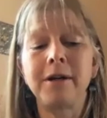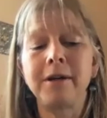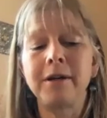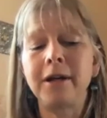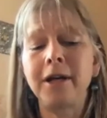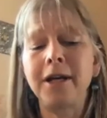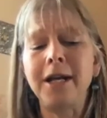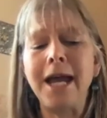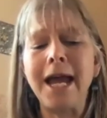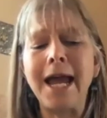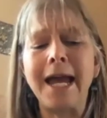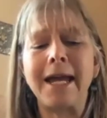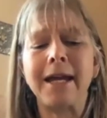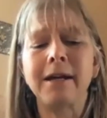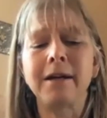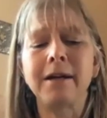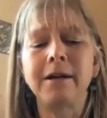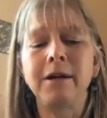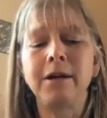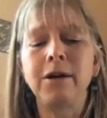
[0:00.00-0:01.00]
And hey,
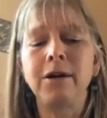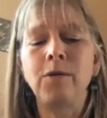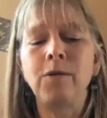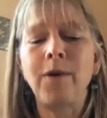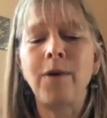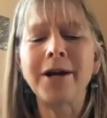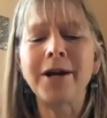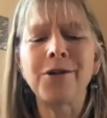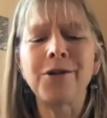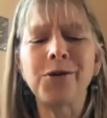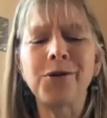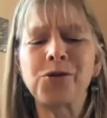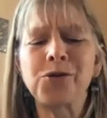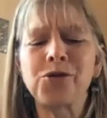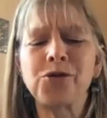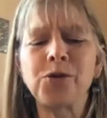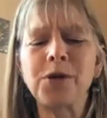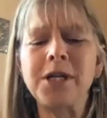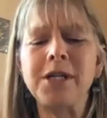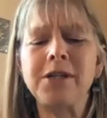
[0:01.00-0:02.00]
why are those
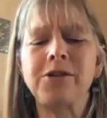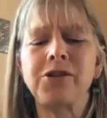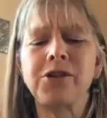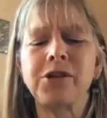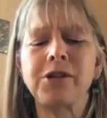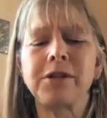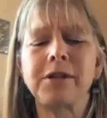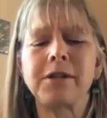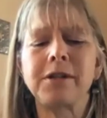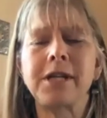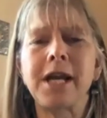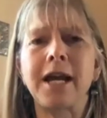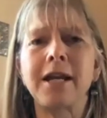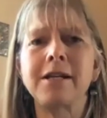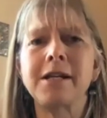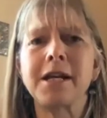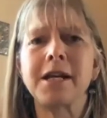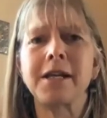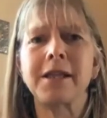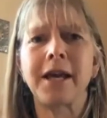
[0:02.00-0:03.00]
trees just
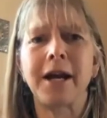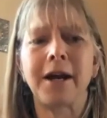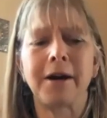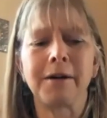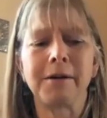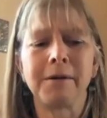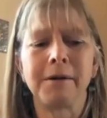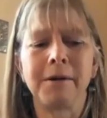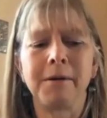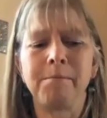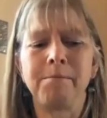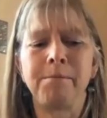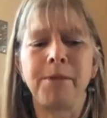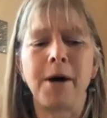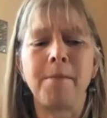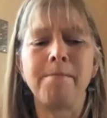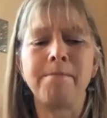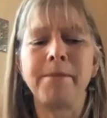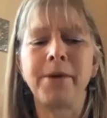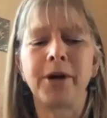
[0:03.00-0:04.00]
standing there?
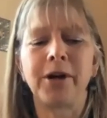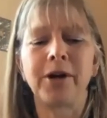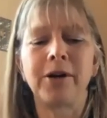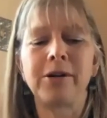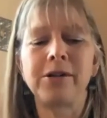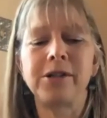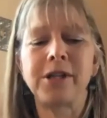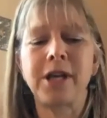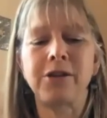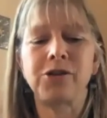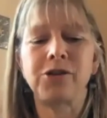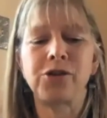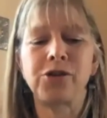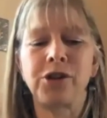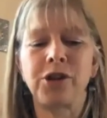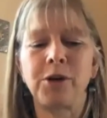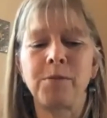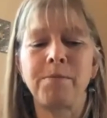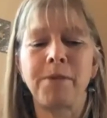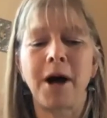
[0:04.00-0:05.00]
Bum birds hitched to
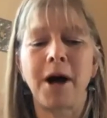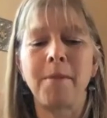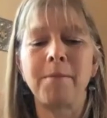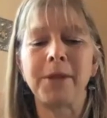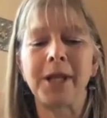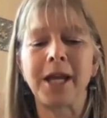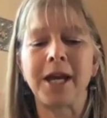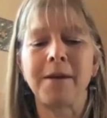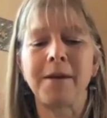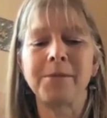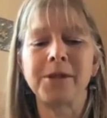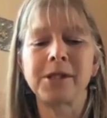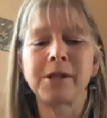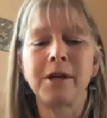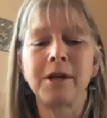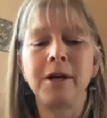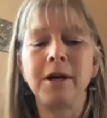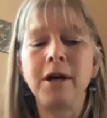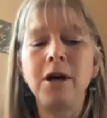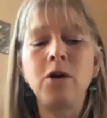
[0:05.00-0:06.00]
their bum limbs,
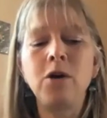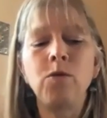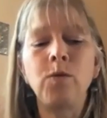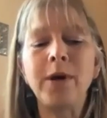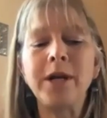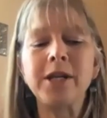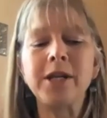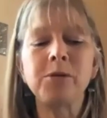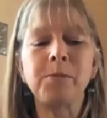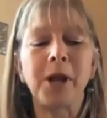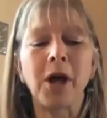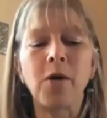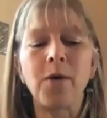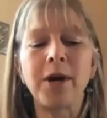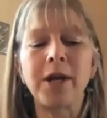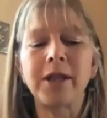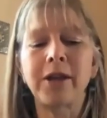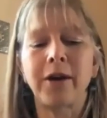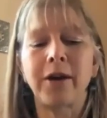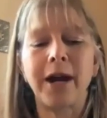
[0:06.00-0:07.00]
wind
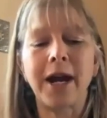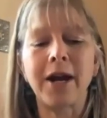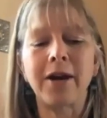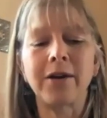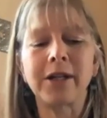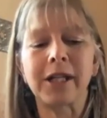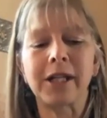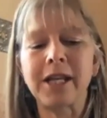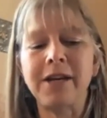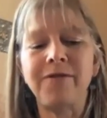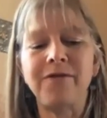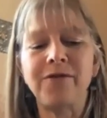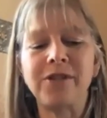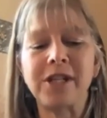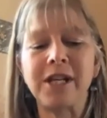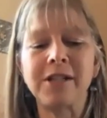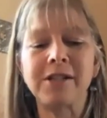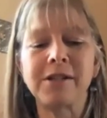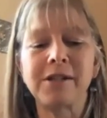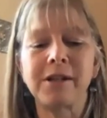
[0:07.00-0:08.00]
blowing their errant leaf
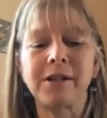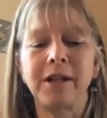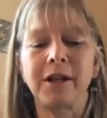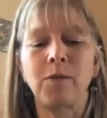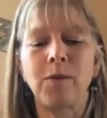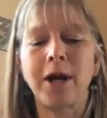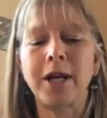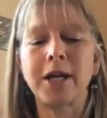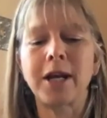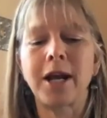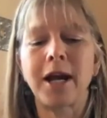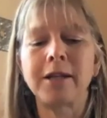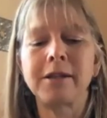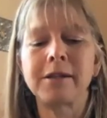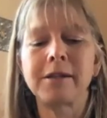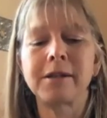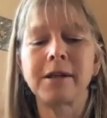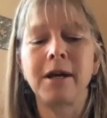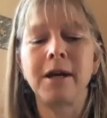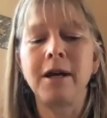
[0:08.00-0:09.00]
tinsel and
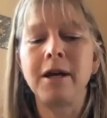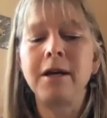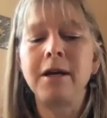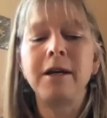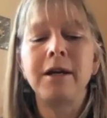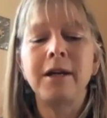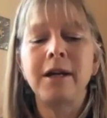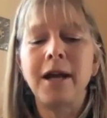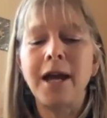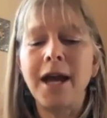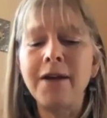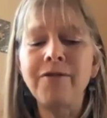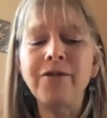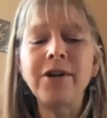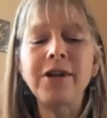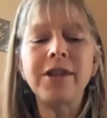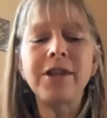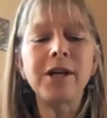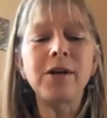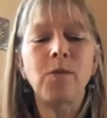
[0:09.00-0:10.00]
whatnots.
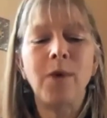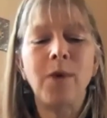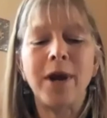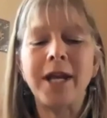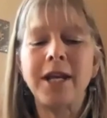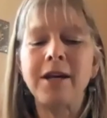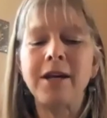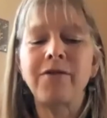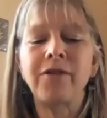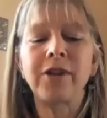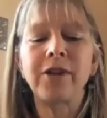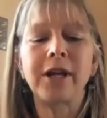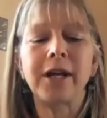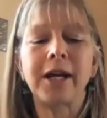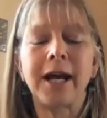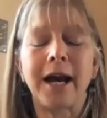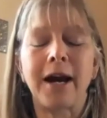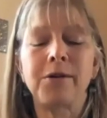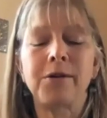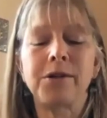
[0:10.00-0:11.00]
Everything waiting for the
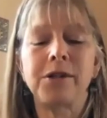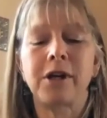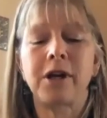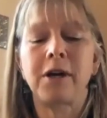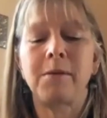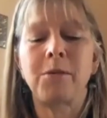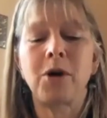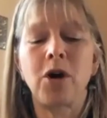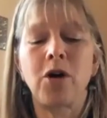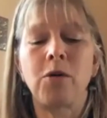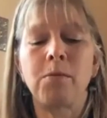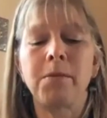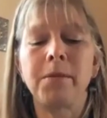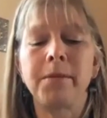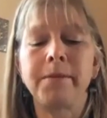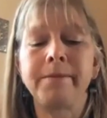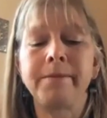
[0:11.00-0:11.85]
cows to come home.